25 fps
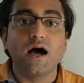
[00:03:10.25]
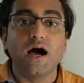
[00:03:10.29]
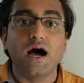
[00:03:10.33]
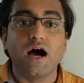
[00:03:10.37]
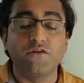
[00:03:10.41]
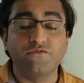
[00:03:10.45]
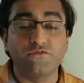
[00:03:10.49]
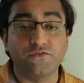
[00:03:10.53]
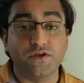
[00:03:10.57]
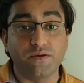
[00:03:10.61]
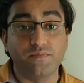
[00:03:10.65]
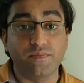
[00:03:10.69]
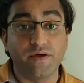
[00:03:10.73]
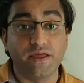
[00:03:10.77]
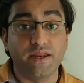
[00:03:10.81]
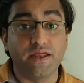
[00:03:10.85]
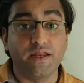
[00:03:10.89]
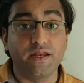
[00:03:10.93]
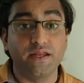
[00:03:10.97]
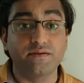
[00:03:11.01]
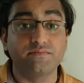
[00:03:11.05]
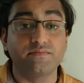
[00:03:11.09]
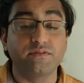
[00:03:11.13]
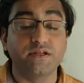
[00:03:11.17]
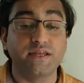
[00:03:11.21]
After
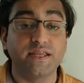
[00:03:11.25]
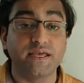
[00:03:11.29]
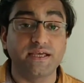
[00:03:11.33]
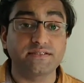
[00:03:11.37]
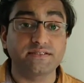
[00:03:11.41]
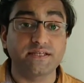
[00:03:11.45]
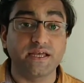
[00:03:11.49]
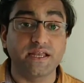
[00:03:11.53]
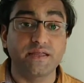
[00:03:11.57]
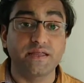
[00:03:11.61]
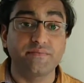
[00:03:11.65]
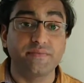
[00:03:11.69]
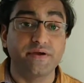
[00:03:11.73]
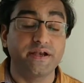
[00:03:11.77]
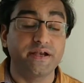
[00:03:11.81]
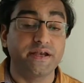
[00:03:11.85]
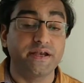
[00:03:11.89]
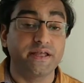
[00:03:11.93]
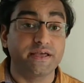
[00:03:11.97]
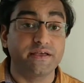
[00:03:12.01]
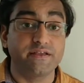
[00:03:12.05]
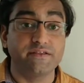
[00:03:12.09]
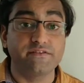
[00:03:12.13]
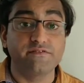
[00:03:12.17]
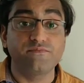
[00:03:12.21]
beryllium, the next
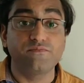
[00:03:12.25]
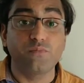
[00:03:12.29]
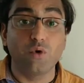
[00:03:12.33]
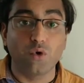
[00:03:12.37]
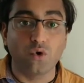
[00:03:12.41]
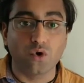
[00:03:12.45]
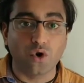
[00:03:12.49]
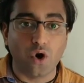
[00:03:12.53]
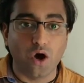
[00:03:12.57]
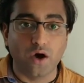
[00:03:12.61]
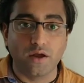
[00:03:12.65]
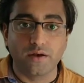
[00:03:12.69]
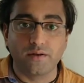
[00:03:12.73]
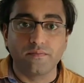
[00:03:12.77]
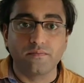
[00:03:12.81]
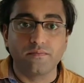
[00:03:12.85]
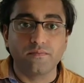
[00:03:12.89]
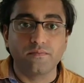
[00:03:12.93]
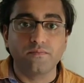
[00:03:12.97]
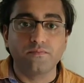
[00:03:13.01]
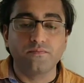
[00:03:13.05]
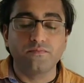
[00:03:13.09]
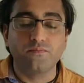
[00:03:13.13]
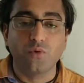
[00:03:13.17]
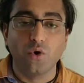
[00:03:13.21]
element is boron.
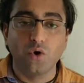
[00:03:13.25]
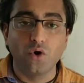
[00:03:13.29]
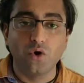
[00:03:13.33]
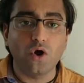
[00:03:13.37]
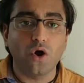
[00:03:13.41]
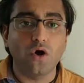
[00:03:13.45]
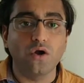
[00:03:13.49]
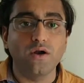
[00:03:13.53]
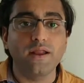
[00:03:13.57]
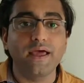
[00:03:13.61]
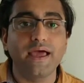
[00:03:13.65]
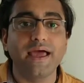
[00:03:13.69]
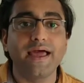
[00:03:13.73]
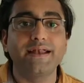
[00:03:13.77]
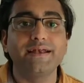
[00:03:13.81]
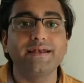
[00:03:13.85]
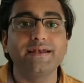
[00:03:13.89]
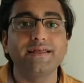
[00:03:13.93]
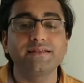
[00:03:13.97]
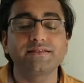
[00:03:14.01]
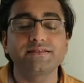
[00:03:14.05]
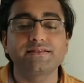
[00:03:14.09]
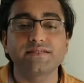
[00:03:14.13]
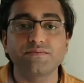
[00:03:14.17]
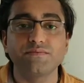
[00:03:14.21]
Boron had
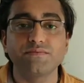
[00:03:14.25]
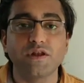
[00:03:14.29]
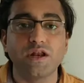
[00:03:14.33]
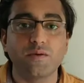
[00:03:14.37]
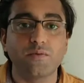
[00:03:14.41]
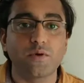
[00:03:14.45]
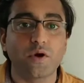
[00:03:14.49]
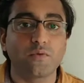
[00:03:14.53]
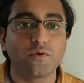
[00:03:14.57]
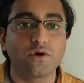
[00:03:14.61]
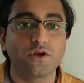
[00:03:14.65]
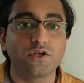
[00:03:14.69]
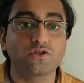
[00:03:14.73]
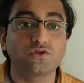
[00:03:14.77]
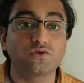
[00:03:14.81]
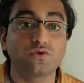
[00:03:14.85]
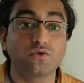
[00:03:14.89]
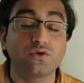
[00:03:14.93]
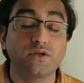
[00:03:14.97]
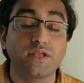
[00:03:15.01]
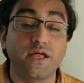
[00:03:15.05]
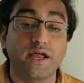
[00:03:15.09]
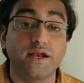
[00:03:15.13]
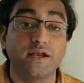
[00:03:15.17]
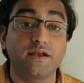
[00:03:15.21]
dissimilar properties
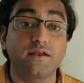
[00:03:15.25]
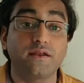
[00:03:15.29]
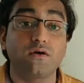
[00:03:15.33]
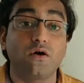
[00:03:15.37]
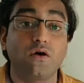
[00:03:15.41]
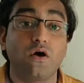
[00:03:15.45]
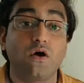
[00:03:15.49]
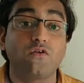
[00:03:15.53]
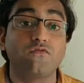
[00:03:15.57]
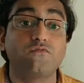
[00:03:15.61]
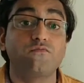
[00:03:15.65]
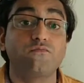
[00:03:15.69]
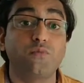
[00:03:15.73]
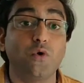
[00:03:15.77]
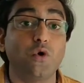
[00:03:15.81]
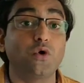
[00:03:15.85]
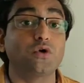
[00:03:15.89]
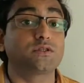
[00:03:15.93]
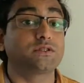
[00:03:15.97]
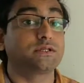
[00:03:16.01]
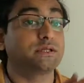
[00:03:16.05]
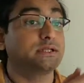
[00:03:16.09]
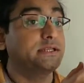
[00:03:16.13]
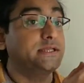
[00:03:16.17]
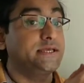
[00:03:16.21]
to that of
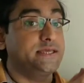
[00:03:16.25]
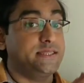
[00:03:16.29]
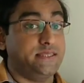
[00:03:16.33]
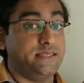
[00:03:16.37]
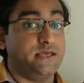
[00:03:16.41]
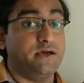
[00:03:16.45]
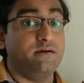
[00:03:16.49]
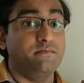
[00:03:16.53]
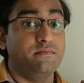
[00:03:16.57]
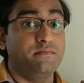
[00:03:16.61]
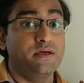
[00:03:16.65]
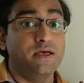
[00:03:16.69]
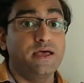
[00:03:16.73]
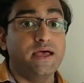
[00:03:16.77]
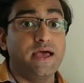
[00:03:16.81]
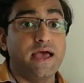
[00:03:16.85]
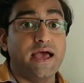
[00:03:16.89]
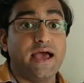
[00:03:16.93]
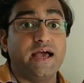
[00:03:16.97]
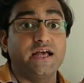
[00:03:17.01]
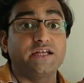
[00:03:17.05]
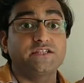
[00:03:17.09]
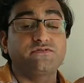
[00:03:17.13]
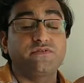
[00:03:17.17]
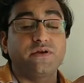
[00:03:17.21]
both lithium
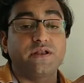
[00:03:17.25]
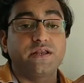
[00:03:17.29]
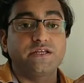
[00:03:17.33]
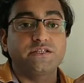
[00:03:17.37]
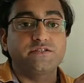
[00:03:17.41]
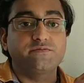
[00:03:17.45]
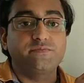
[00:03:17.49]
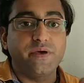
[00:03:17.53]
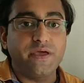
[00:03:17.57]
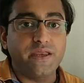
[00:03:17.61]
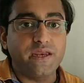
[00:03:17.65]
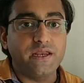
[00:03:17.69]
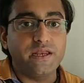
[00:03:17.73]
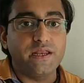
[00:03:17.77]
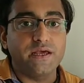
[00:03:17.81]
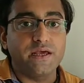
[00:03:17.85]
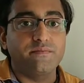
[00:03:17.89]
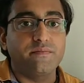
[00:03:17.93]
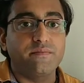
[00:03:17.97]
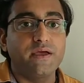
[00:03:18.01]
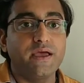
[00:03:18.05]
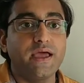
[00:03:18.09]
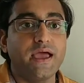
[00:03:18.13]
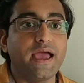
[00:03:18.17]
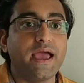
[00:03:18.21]
as well as
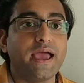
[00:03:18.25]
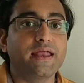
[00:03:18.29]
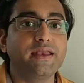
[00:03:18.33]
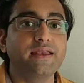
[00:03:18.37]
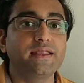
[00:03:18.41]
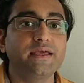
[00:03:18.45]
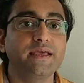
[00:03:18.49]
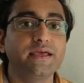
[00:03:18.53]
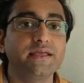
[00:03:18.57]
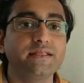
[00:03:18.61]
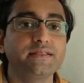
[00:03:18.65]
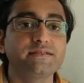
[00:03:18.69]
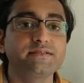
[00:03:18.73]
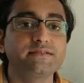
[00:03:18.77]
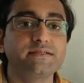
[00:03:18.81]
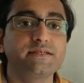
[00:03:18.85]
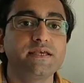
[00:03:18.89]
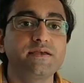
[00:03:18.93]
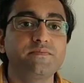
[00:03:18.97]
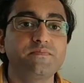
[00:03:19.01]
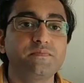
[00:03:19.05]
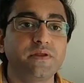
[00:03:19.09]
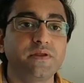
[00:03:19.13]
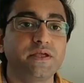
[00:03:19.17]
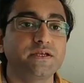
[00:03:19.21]
beryllium and hence
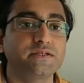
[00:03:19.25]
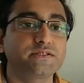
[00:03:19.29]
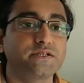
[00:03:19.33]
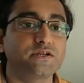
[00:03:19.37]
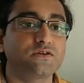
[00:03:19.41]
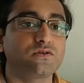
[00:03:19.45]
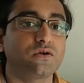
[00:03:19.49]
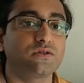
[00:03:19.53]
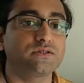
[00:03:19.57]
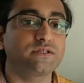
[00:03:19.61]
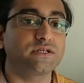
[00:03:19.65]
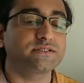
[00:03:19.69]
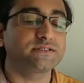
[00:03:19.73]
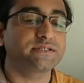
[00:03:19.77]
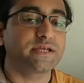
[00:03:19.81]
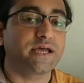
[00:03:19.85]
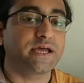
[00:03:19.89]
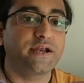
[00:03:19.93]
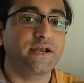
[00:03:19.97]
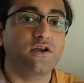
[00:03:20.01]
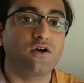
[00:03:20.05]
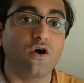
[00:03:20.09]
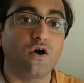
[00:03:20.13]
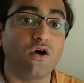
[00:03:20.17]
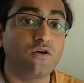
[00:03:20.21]
he placed it on the
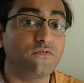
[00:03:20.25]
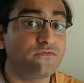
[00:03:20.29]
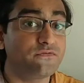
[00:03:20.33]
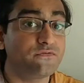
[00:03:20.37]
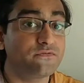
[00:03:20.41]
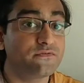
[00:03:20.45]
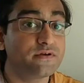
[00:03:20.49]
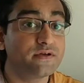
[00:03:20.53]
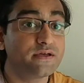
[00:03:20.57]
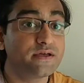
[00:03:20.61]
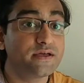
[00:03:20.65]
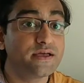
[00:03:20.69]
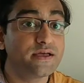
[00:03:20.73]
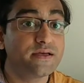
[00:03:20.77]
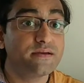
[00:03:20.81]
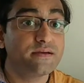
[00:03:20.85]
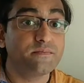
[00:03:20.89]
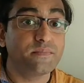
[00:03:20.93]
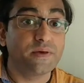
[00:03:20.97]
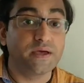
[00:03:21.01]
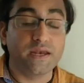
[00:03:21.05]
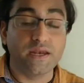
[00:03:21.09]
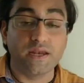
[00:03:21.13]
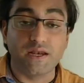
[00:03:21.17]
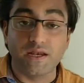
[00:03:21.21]
side of
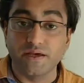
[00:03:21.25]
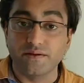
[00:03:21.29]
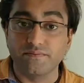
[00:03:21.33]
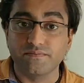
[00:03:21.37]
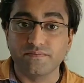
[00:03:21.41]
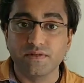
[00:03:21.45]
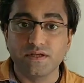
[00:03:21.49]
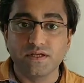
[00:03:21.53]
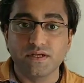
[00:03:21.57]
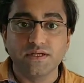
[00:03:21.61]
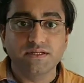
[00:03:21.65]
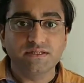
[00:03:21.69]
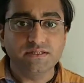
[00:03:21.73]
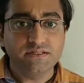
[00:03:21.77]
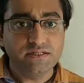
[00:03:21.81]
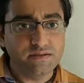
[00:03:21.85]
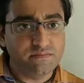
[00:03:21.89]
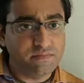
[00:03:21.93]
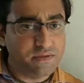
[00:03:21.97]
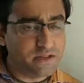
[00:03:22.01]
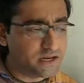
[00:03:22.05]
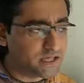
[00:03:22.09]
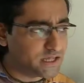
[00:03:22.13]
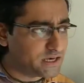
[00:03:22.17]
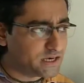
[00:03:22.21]
beryllium.
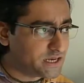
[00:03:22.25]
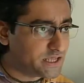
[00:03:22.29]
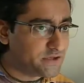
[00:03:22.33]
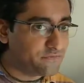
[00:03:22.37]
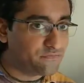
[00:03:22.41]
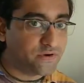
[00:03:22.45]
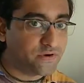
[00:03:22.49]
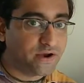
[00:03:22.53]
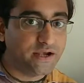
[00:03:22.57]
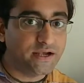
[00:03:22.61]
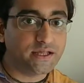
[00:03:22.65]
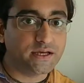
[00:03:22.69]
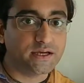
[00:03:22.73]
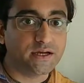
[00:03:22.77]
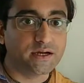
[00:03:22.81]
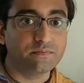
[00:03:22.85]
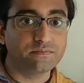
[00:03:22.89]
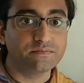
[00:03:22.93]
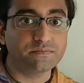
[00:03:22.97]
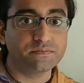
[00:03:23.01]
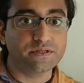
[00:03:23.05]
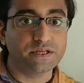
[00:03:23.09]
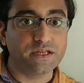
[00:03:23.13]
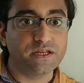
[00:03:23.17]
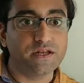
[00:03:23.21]
Similarly went
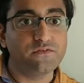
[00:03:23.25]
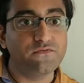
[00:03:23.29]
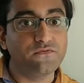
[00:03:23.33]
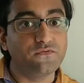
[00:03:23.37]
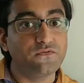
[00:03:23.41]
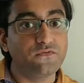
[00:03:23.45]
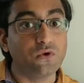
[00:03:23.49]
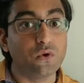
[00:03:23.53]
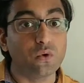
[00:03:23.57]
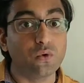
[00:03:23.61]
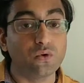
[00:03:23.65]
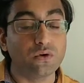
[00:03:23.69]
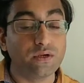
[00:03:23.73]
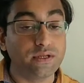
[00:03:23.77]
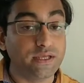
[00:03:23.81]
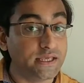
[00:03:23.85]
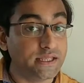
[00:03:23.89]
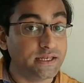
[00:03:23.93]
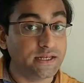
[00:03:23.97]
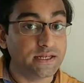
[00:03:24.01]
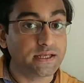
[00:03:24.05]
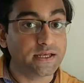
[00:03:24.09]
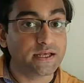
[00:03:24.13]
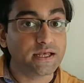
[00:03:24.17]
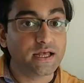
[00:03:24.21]
up till
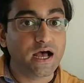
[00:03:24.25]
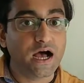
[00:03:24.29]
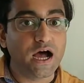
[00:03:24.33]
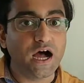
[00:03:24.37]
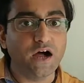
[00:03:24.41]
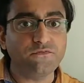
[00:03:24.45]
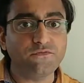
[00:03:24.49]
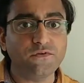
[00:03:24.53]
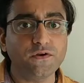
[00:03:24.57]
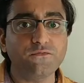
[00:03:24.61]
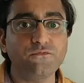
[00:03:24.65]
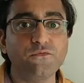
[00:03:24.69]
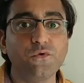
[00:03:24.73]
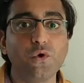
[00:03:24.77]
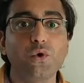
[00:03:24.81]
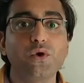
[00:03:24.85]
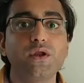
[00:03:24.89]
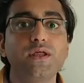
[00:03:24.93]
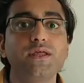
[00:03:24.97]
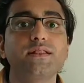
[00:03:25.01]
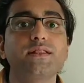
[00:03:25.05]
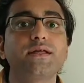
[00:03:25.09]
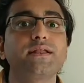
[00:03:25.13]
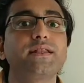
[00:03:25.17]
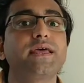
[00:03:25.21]
fluorine. After
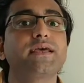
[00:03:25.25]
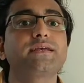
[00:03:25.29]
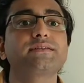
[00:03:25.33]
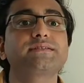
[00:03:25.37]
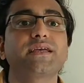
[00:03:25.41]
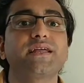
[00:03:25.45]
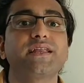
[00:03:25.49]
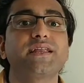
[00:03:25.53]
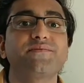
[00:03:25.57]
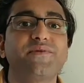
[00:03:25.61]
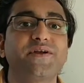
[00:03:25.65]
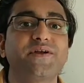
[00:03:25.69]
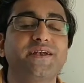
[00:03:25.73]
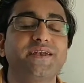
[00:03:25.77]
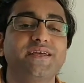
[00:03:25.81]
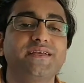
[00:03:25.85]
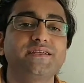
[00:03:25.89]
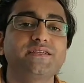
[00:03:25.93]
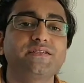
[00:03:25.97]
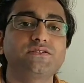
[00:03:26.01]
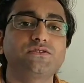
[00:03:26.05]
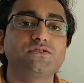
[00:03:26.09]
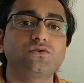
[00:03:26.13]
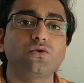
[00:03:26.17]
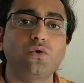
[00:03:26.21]
fluorine, the next element
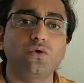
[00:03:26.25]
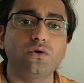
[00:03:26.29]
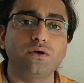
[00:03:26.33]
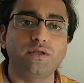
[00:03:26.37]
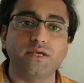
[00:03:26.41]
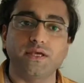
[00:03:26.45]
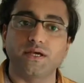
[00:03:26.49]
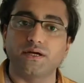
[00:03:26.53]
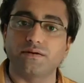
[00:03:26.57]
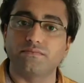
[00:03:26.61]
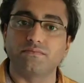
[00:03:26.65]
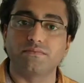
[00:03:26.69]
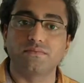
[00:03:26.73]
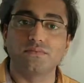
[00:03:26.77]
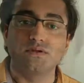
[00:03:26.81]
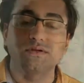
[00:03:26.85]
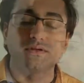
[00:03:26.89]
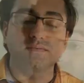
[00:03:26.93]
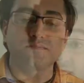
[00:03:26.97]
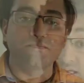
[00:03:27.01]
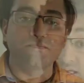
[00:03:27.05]
is sodium.